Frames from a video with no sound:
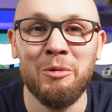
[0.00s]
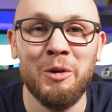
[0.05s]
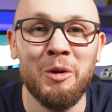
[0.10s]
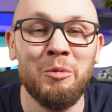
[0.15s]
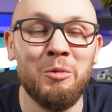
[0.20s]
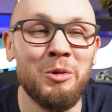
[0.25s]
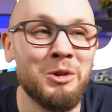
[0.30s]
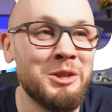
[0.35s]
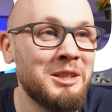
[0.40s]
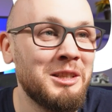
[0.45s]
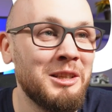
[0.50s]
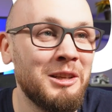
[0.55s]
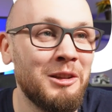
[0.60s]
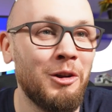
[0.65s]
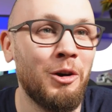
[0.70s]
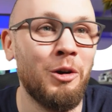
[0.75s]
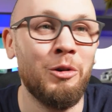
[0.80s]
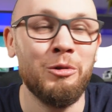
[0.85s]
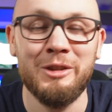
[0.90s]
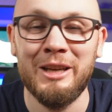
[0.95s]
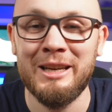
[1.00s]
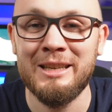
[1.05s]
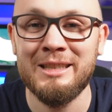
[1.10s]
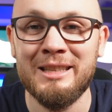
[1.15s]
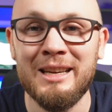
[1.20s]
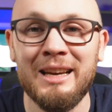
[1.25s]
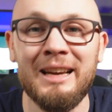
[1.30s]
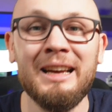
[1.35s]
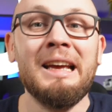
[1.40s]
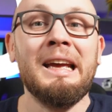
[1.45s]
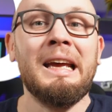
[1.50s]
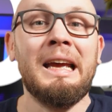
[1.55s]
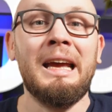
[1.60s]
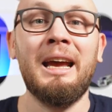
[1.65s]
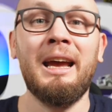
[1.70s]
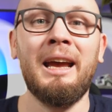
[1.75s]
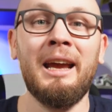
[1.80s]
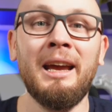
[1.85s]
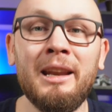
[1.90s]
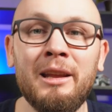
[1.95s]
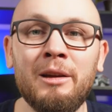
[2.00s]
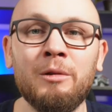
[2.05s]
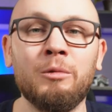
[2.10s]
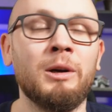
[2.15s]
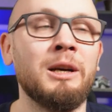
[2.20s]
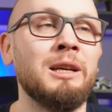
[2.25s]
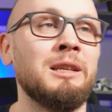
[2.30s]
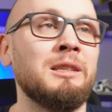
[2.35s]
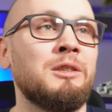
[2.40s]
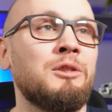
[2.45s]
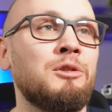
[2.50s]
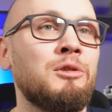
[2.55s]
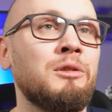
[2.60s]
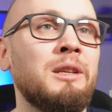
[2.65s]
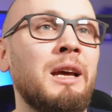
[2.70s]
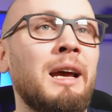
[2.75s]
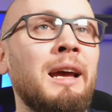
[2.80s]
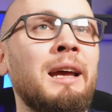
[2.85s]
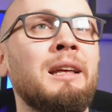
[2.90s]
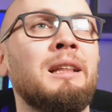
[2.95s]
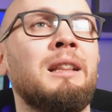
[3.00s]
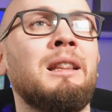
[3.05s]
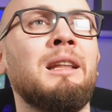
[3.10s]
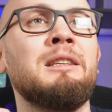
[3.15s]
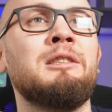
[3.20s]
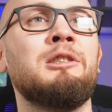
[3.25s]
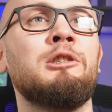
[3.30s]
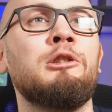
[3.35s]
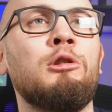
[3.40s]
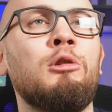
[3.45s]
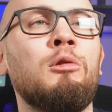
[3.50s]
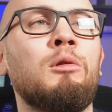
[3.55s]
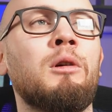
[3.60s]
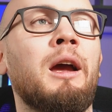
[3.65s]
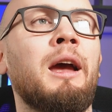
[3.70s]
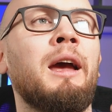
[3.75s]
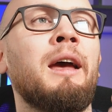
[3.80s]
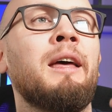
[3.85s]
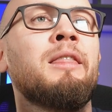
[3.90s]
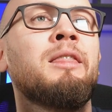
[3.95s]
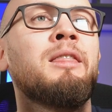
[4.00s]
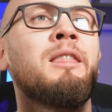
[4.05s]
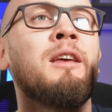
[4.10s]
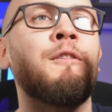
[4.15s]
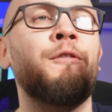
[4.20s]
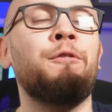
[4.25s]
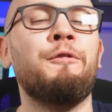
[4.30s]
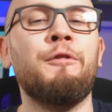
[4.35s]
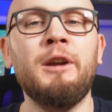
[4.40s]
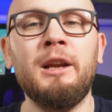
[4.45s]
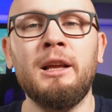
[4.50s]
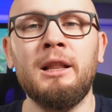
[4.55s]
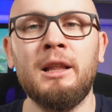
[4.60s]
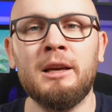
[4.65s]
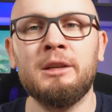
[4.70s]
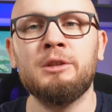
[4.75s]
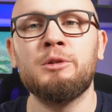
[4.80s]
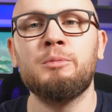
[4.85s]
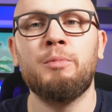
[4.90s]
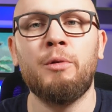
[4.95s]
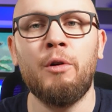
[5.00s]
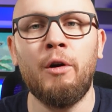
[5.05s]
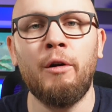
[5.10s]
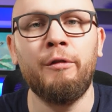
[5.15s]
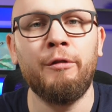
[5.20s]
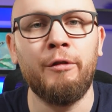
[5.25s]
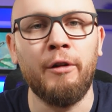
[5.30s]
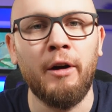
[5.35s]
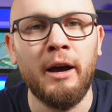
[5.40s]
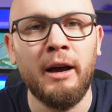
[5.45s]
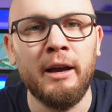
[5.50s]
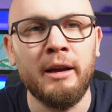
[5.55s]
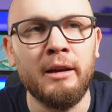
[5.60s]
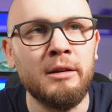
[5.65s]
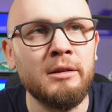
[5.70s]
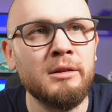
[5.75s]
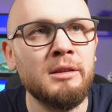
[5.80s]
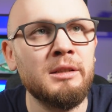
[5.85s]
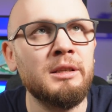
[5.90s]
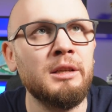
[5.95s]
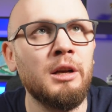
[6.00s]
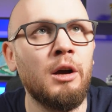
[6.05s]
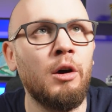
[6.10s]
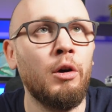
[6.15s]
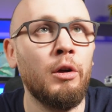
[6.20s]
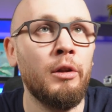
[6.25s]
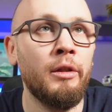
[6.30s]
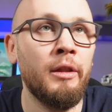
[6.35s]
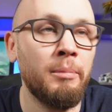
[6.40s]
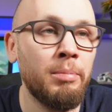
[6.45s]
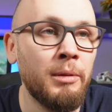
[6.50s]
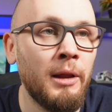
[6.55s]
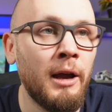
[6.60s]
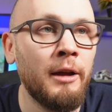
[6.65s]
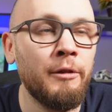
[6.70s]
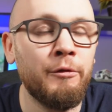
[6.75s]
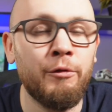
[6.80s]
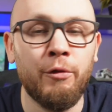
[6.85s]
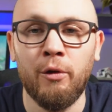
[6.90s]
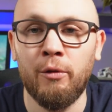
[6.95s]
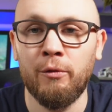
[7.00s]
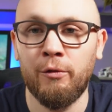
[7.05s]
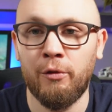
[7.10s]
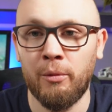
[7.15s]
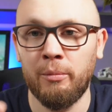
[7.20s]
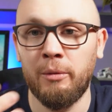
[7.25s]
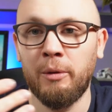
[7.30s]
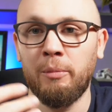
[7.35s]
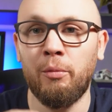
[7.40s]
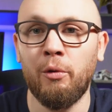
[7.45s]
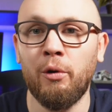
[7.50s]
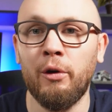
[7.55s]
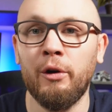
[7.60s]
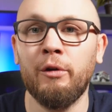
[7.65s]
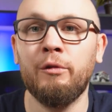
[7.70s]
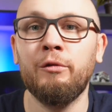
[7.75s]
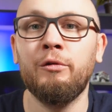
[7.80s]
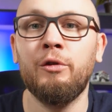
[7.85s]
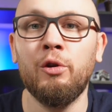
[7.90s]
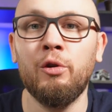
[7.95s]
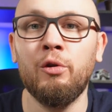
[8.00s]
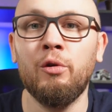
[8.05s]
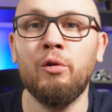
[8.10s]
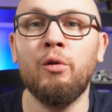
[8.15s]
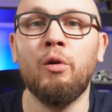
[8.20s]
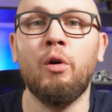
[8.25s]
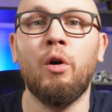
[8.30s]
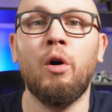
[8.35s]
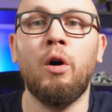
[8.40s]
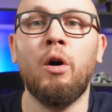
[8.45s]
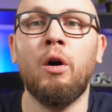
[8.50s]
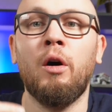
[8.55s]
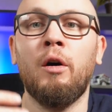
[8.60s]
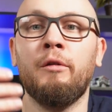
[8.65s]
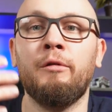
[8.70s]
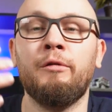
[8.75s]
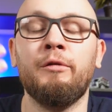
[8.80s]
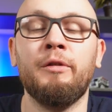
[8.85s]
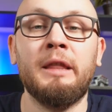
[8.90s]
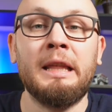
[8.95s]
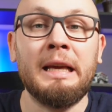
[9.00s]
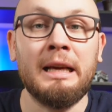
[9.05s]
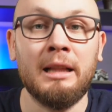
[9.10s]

when it was still Odesk. Anyways, today let's look at the freelance profiles on the platform from the point of view of the